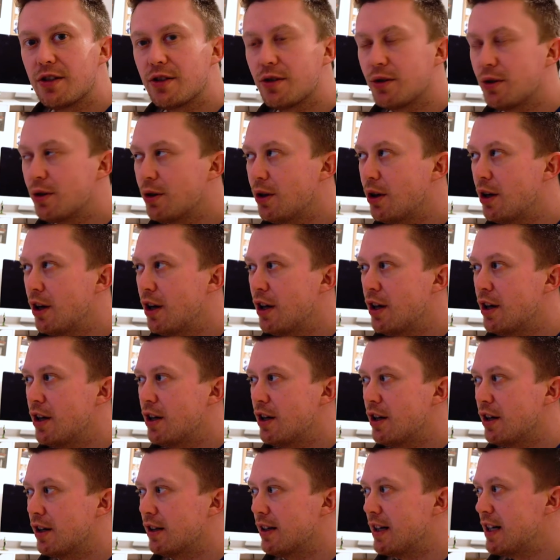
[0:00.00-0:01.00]
So
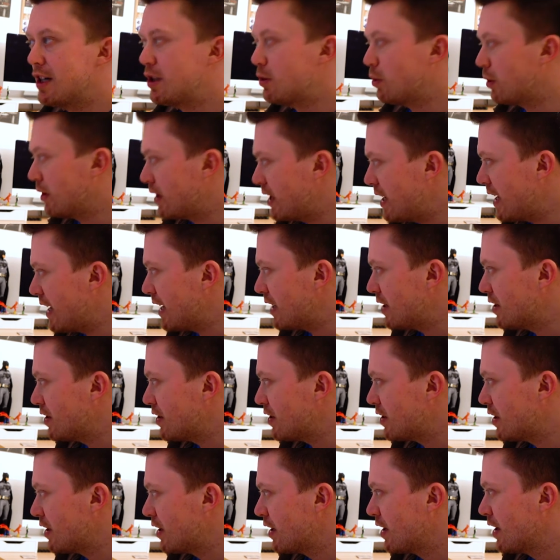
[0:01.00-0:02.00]
at least with
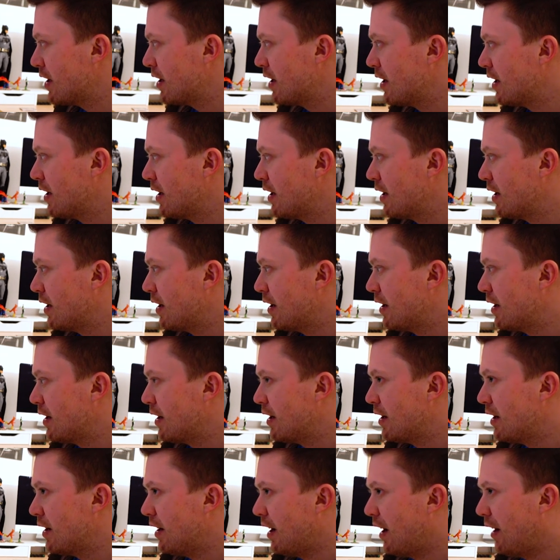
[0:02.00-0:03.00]
this,
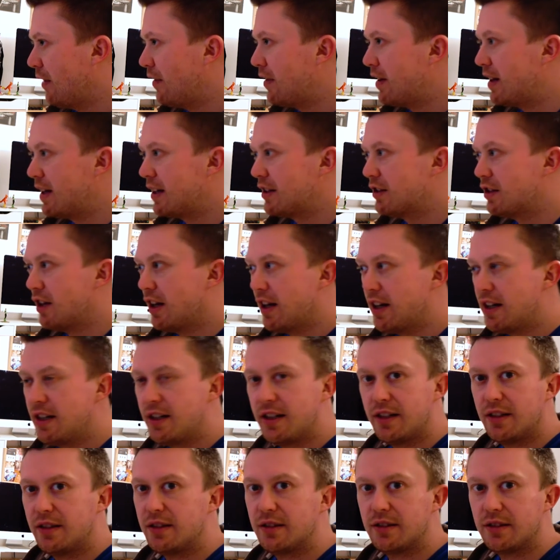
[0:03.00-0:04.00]
everything's like,
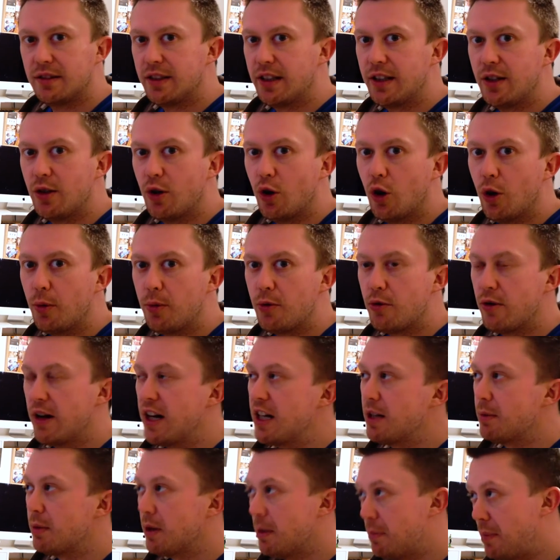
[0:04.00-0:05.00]
you know,
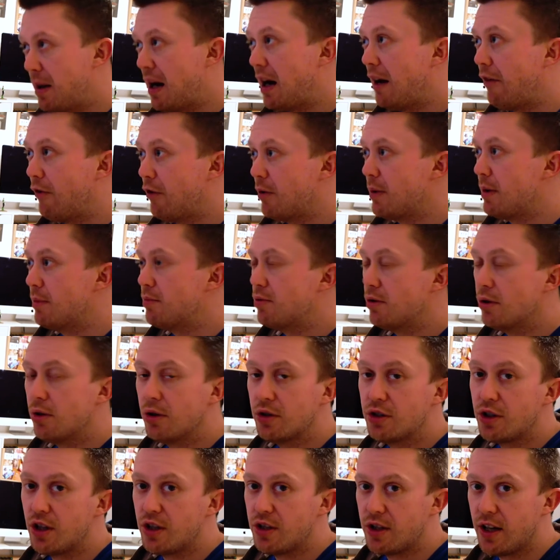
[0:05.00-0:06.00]
upgradable apart from the
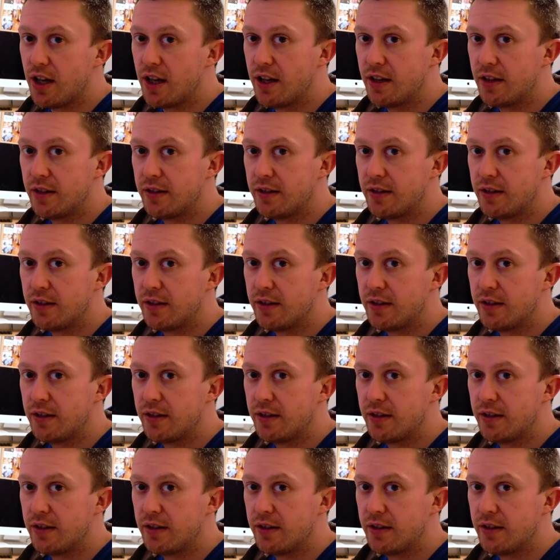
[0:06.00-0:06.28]
processor.